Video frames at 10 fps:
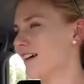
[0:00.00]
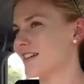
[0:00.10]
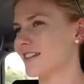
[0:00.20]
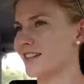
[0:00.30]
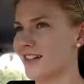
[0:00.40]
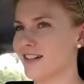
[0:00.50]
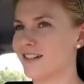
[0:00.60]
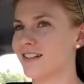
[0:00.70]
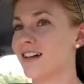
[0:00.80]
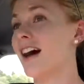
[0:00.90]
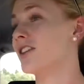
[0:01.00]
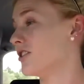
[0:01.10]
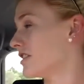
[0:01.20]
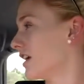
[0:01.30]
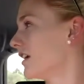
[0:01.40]
lasted, were, you, where were you studying? At
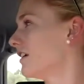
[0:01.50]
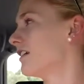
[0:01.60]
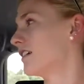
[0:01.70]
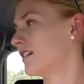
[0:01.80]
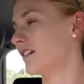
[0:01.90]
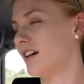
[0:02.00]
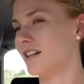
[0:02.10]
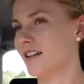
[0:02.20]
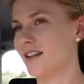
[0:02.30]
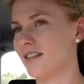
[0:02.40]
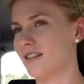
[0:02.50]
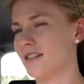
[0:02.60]
UC. At UC. I lasted a